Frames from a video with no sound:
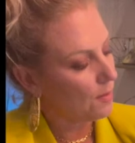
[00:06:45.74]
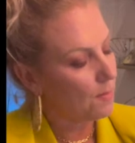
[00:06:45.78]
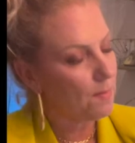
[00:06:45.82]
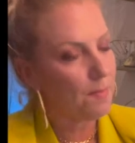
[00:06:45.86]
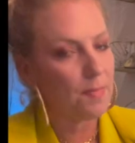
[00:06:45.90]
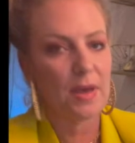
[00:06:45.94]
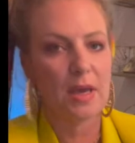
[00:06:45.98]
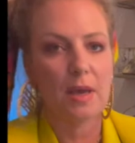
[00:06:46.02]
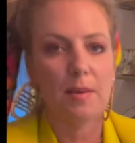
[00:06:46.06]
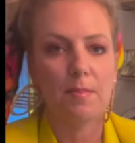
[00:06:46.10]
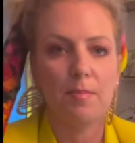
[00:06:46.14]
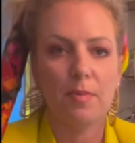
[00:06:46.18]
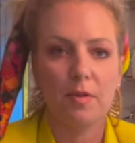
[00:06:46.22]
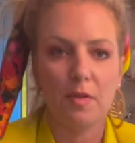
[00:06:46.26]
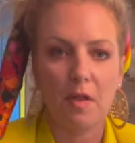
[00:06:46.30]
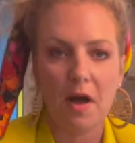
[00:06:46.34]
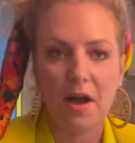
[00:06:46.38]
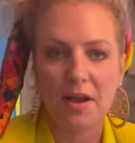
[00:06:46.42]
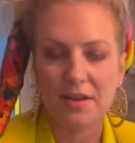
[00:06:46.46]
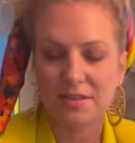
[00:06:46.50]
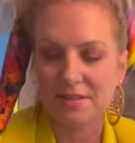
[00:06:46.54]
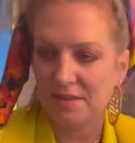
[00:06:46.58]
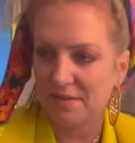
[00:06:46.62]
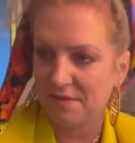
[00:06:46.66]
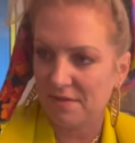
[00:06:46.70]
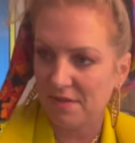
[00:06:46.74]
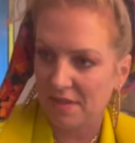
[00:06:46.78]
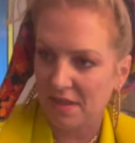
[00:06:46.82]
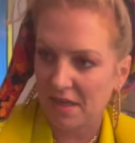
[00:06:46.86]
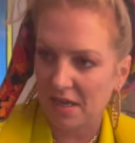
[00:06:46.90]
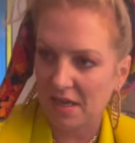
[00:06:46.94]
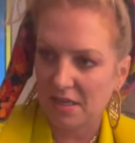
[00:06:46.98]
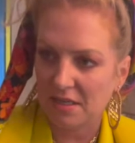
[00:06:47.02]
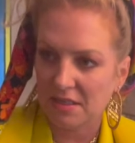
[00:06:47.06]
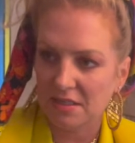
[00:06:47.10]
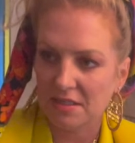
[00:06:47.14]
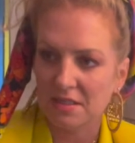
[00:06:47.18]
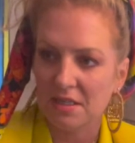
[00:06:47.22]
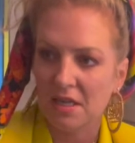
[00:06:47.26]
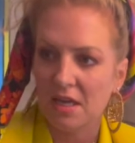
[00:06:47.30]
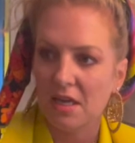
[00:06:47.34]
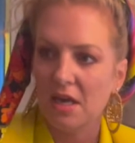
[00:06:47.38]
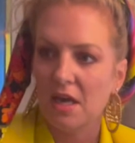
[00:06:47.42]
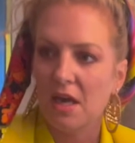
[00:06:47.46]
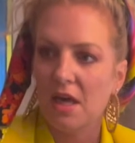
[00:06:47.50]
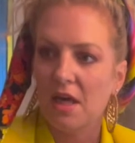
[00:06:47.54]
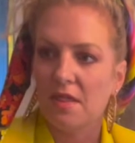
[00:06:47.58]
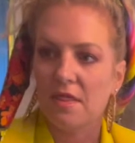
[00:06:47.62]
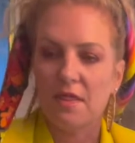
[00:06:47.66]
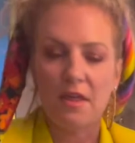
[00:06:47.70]
big blocks of things
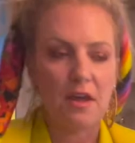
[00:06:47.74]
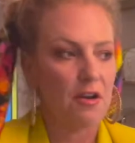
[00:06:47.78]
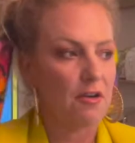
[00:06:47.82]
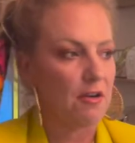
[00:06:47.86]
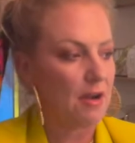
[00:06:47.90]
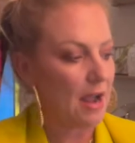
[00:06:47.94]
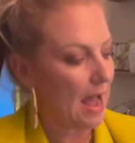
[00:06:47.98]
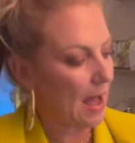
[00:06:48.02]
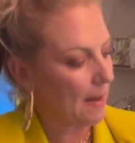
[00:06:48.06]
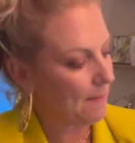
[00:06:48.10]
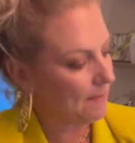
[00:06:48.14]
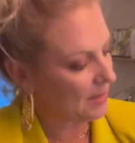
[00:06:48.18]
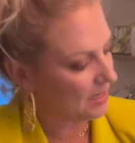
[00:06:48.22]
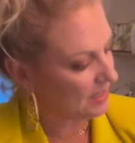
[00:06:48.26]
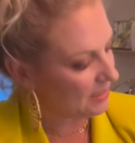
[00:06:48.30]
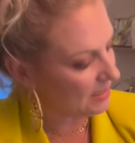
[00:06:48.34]
that are happening